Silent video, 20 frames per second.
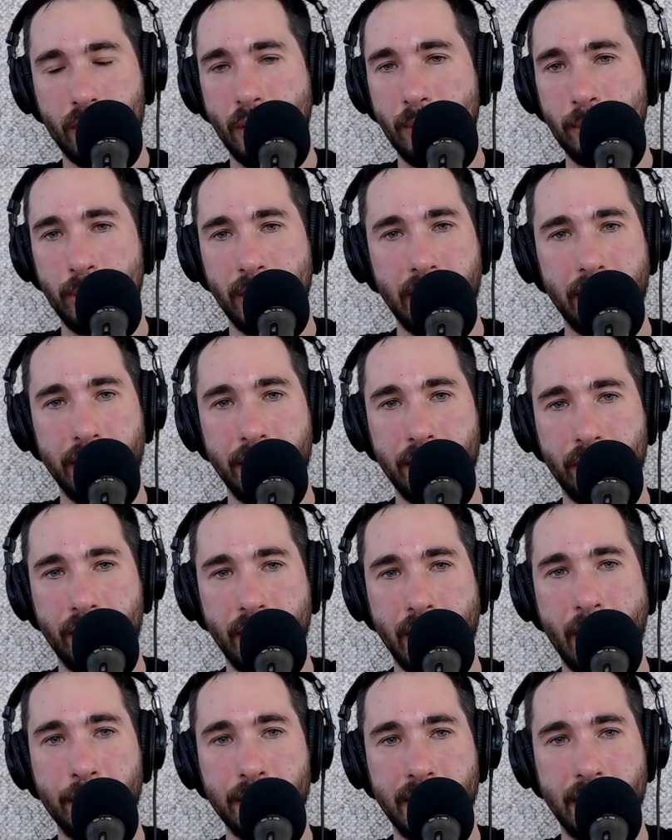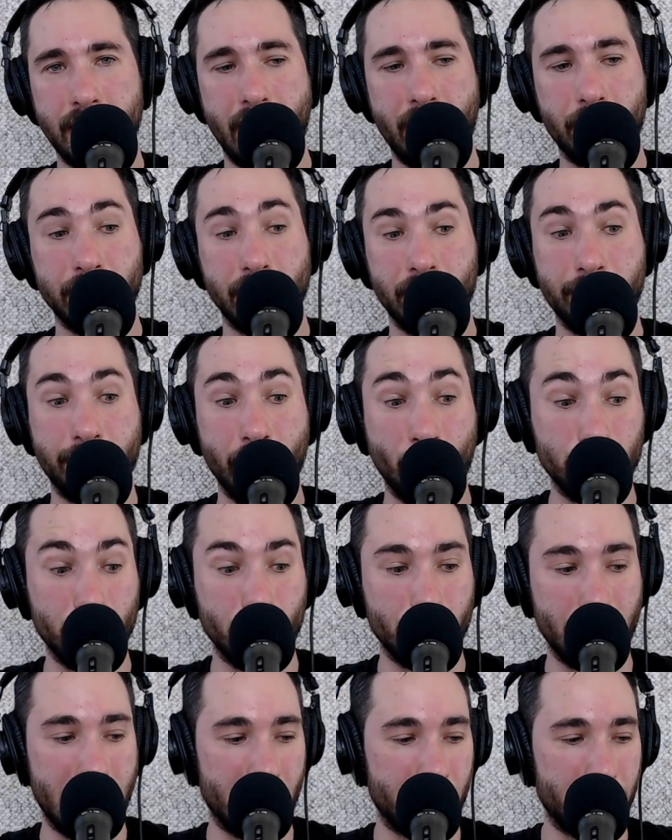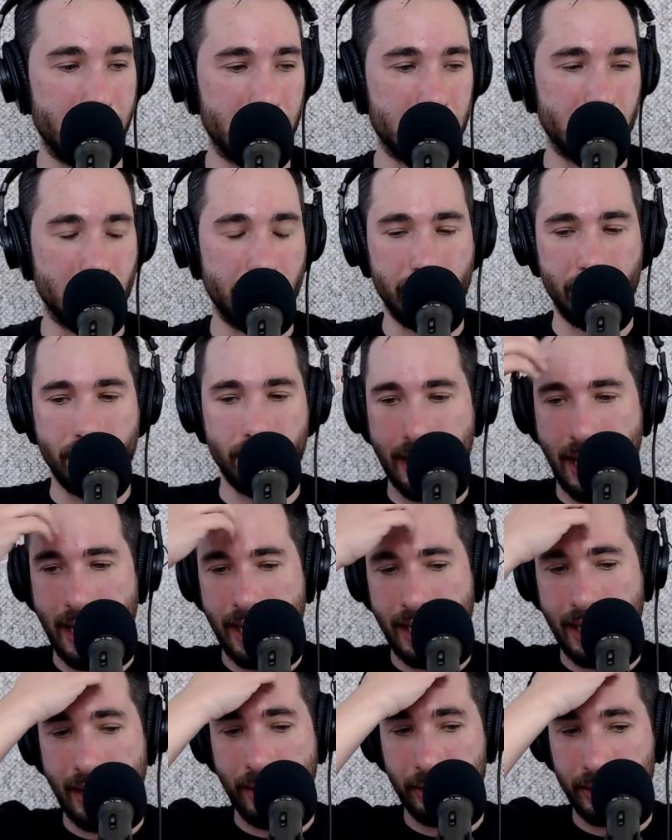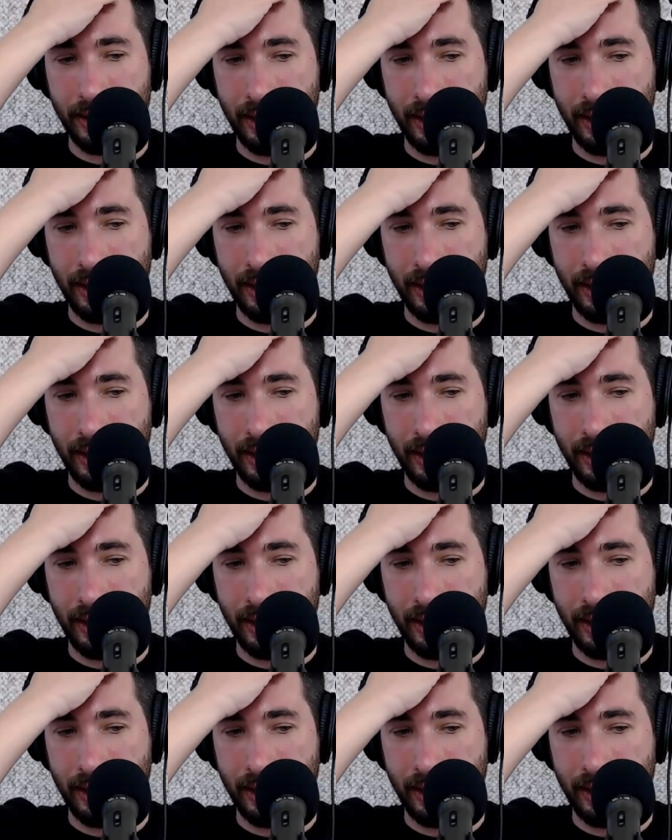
Completely agree. I was in I was in a photo gallery actually the other day, and